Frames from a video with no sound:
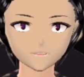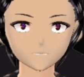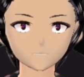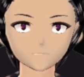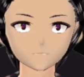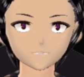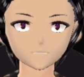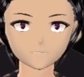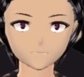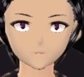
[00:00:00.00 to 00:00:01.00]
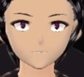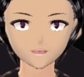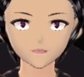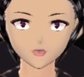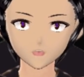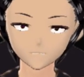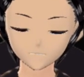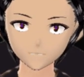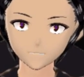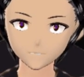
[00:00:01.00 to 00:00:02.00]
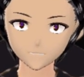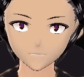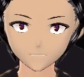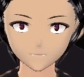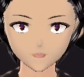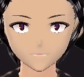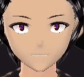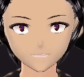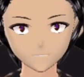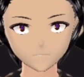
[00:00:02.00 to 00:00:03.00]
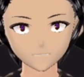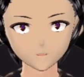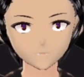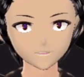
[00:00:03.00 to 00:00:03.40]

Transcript: but if this was not hoaxed, then this must be one of the best videos out there